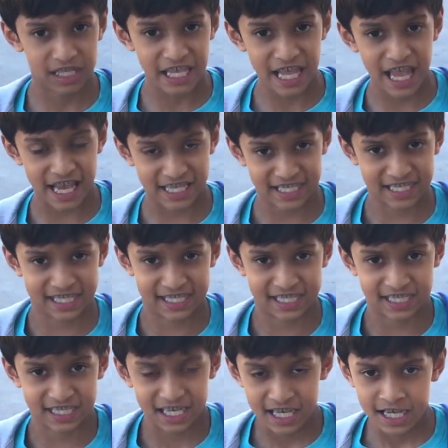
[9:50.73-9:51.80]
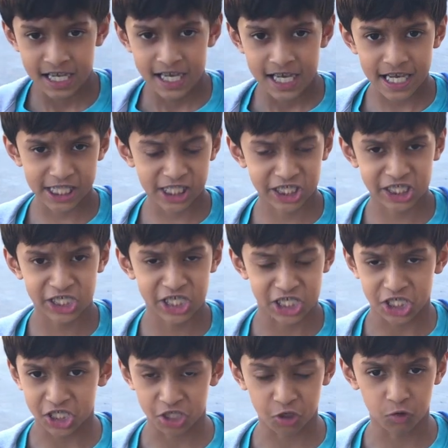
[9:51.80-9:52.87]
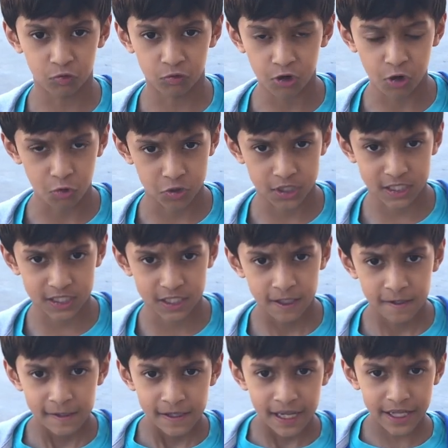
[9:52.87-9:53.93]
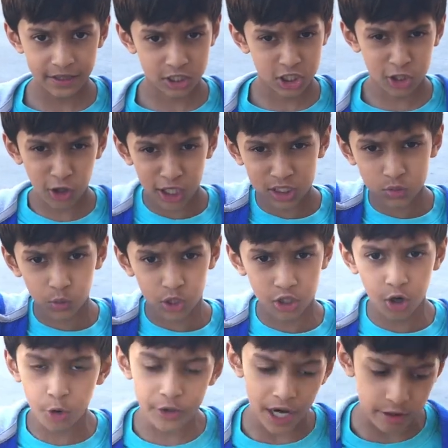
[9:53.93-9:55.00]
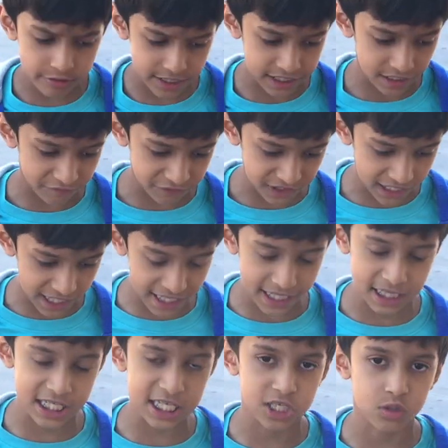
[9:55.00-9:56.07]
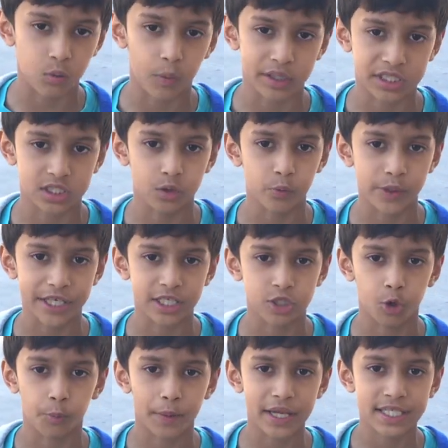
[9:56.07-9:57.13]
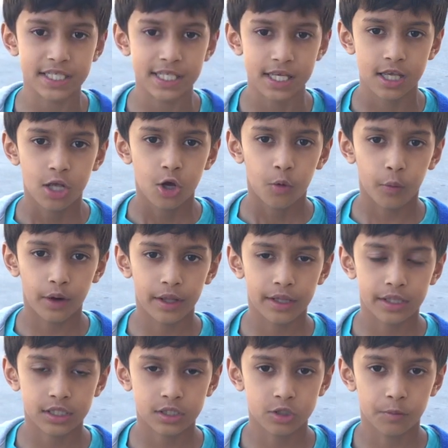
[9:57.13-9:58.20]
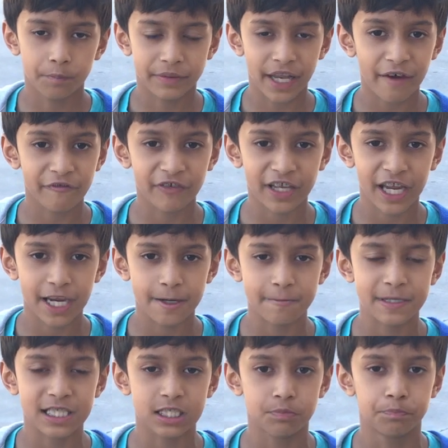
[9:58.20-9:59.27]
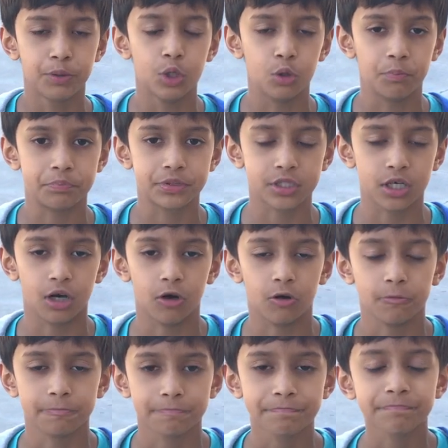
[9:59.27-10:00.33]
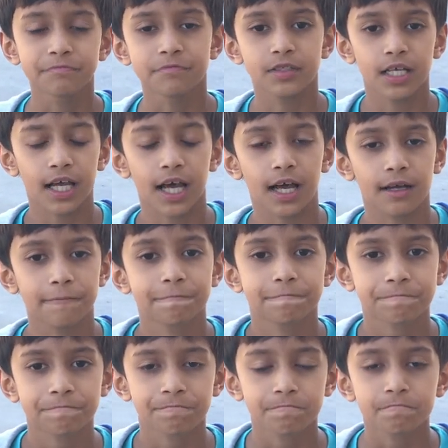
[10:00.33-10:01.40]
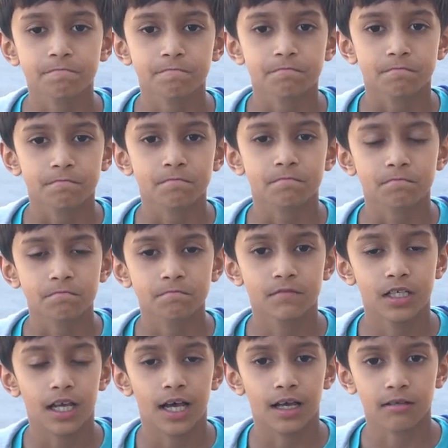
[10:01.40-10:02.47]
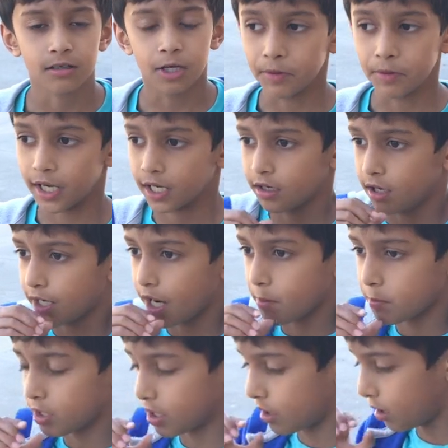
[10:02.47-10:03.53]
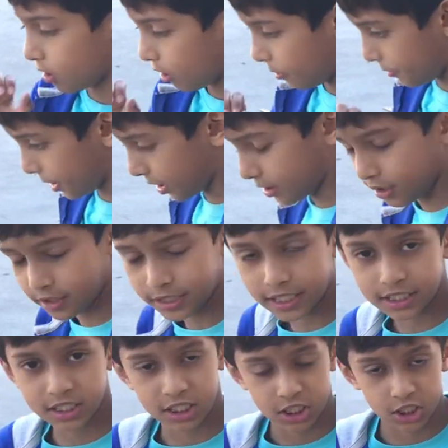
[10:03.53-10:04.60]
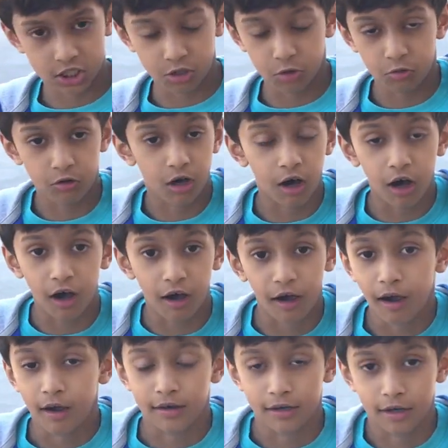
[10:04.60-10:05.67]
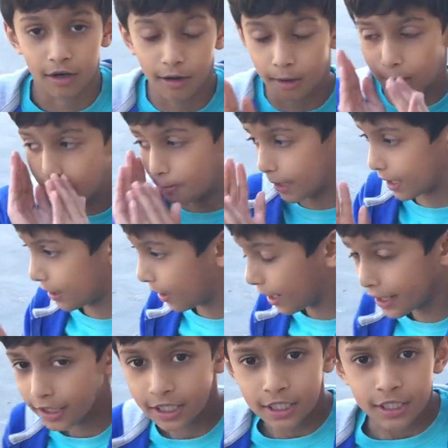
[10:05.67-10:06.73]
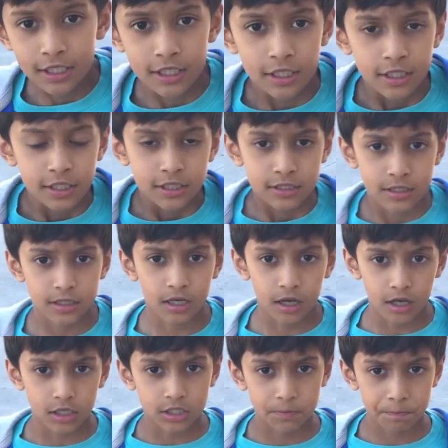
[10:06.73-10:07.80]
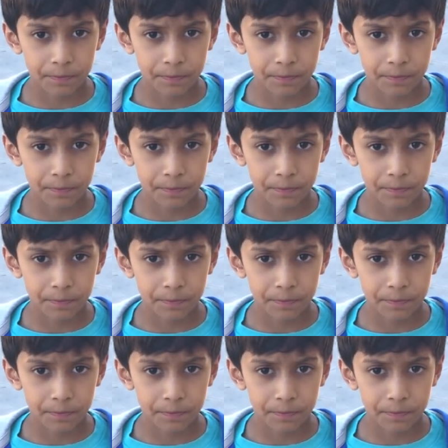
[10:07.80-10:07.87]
Yes, it's just gross. And the sloths will go down to defecate at least once a week. So defecate means poop. So yeah. Yeah. my God. Oh my God. That's just so wrong. Oh my God.